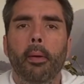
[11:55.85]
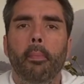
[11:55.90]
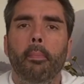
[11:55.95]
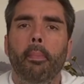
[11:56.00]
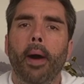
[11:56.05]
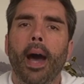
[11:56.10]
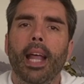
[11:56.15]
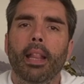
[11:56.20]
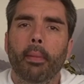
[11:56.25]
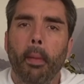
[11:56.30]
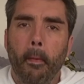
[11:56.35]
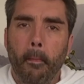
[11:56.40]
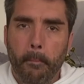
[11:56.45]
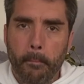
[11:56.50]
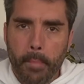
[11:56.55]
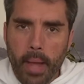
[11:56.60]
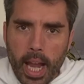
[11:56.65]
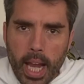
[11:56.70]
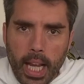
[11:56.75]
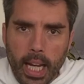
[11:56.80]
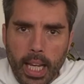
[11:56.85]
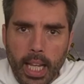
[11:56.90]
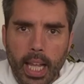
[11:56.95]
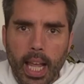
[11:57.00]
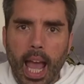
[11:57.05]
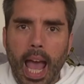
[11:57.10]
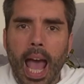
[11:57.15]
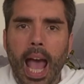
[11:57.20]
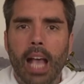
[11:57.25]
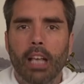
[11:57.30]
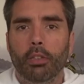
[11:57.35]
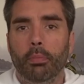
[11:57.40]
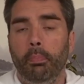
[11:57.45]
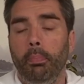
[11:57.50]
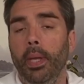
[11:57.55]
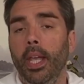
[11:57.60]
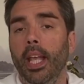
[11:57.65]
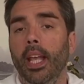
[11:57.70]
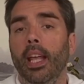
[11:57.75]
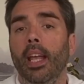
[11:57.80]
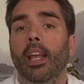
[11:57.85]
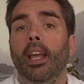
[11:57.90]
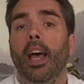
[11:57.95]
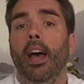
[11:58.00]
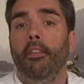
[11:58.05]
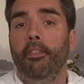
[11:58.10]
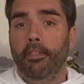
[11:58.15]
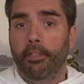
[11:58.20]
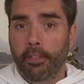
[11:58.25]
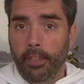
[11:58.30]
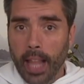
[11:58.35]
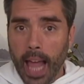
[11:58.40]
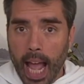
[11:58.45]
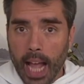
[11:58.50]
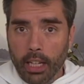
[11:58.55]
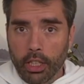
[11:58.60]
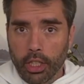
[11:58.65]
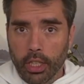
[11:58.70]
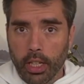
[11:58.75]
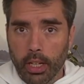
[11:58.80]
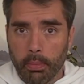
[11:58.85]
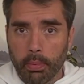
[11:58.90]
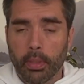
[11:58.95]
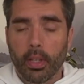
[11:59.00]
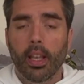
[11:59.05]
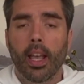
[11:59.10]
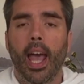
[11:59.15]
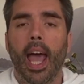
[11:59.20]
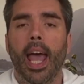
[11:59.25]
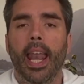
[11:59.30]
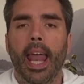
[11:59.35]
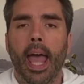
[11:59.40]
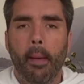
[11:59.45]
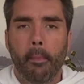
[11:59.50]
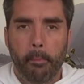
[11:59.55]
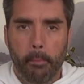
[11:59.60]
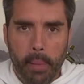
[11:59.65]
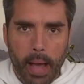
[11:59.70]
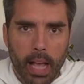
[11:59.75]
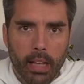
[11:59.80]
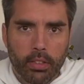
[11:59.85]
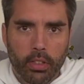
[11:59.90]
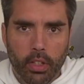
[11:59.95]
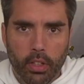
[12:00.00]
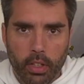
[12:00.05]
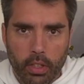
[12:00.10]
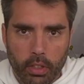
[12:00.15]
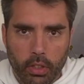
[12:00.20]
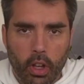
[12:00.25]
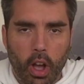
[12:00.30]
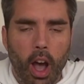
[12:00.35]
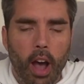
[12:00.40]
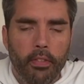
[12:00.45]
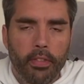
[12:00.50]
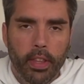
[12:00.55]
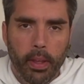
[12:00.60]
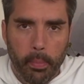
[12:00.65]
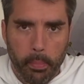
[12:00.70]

But mainly as being a flagships and ambassadors of the